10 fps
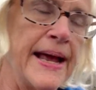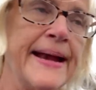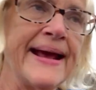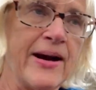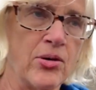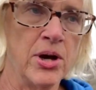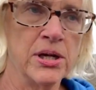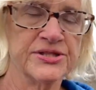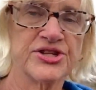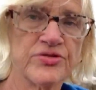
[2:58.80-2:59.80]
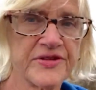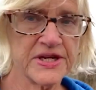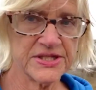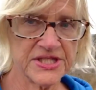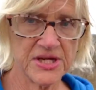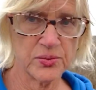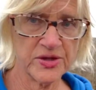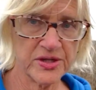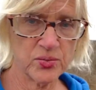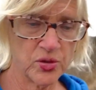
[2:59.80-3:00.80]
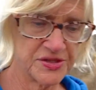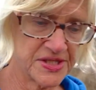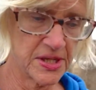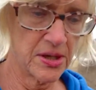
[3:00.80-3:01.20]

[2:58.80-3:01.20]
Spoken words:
Now, don't forget to get rid of the ones that